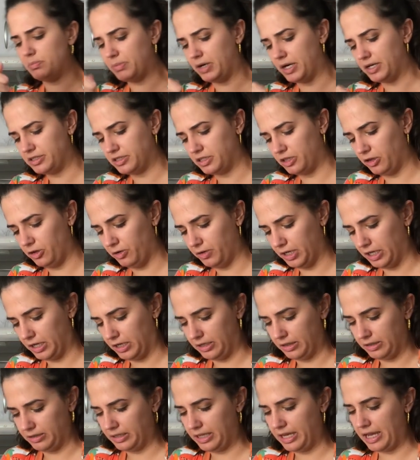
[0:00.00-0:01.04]
Barcelona
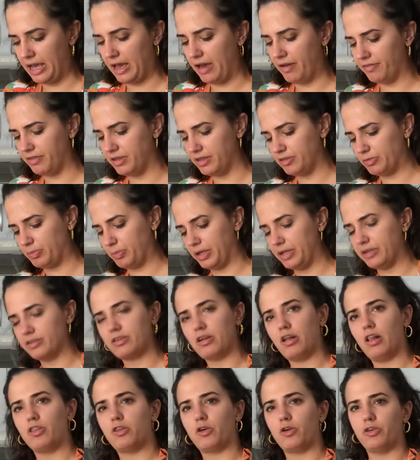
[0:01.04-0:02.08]
they have this place
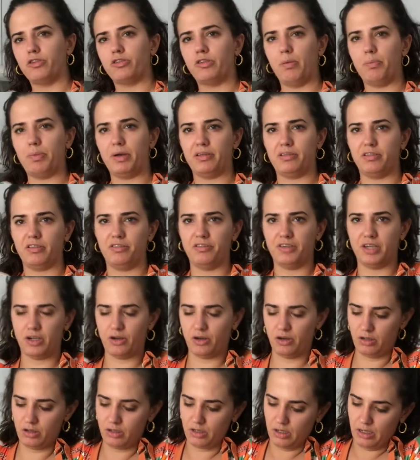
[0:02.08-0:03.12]
called Costa
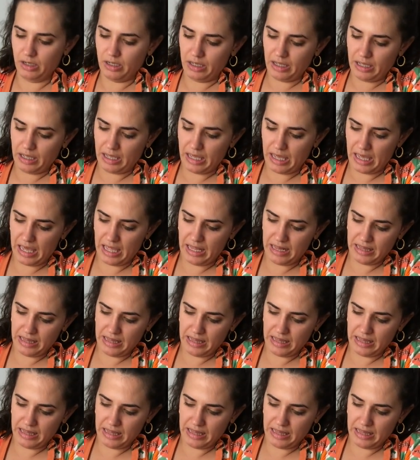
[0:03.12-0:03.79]
Pacifico, and